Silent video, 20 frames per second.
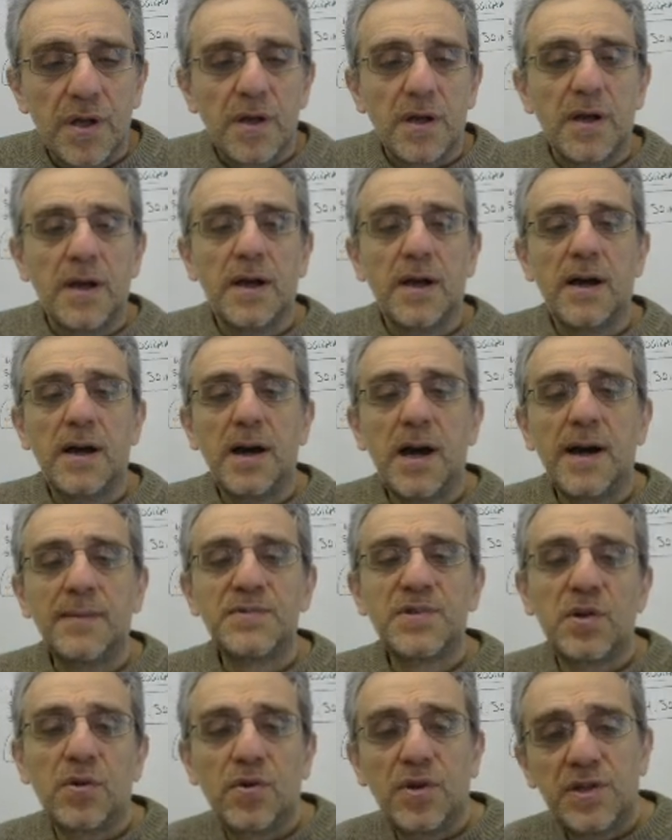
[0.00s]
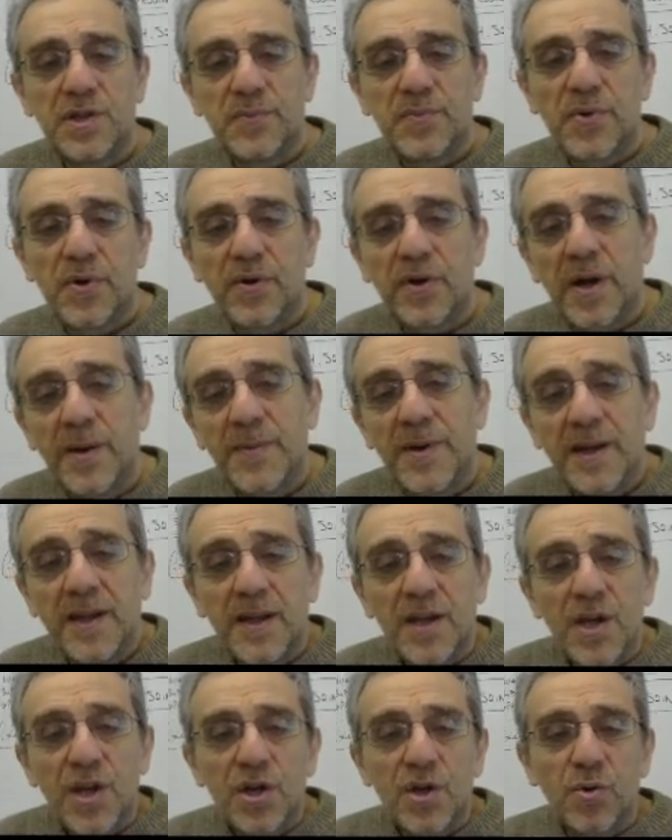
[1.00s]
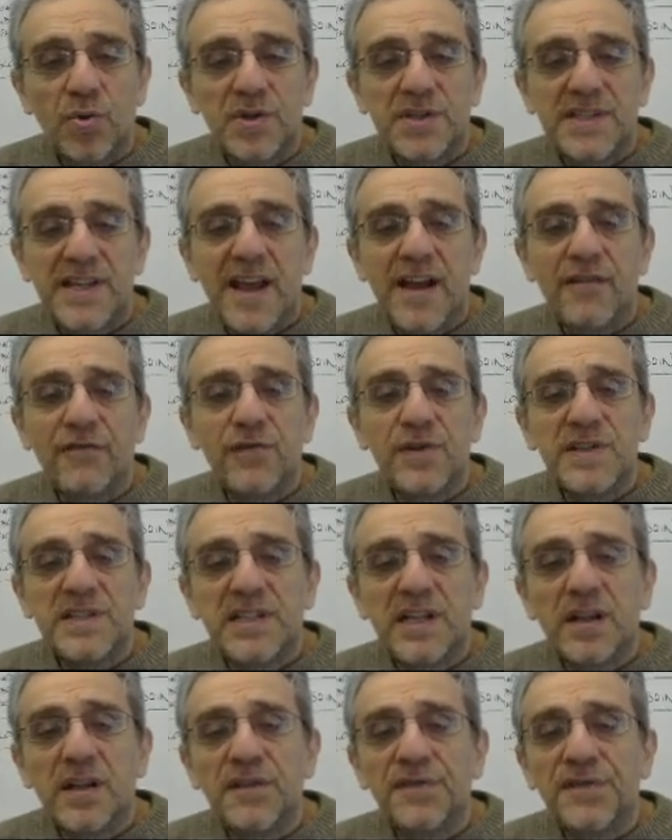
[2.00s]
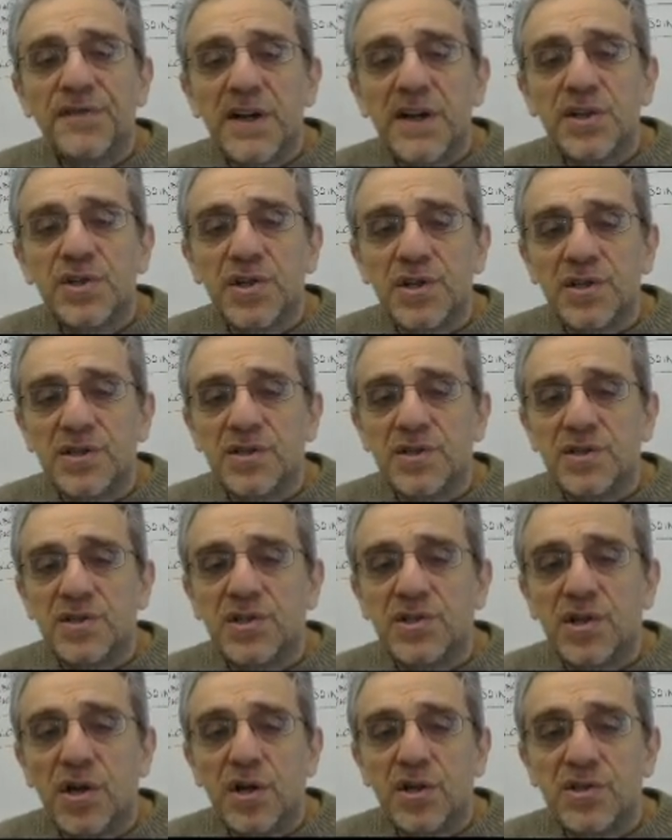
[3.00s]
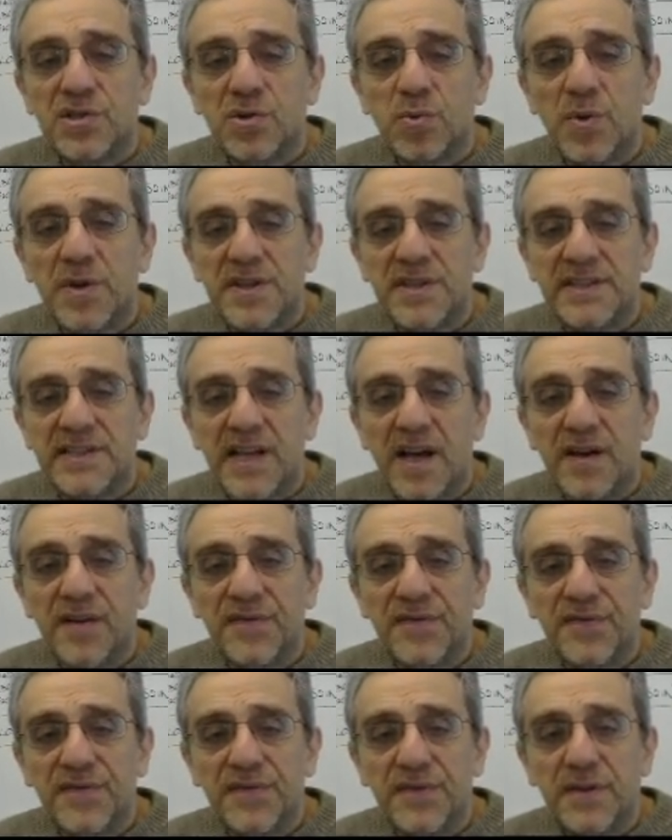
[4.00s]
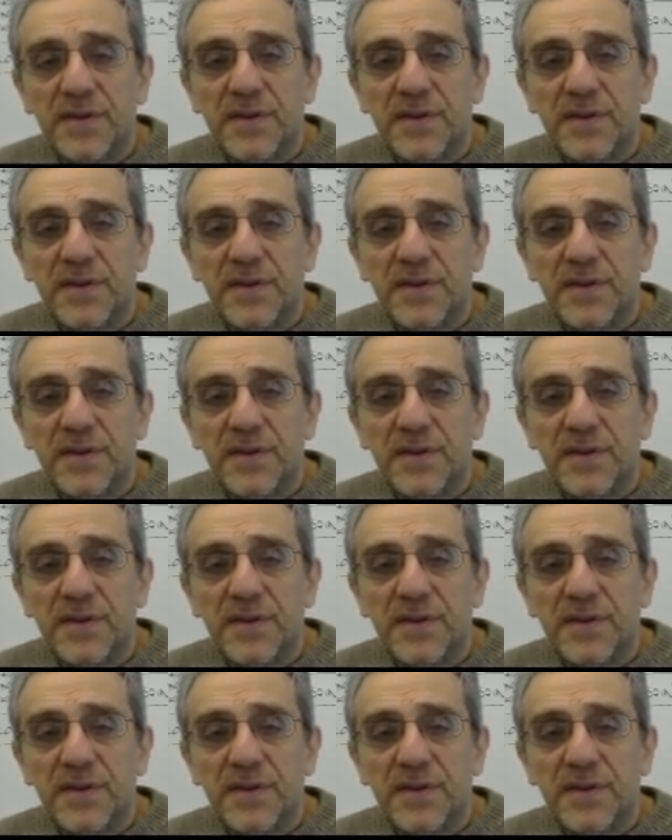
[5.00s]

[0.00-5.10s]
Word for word: uh, object-oriented programming, notice every single function starts with self.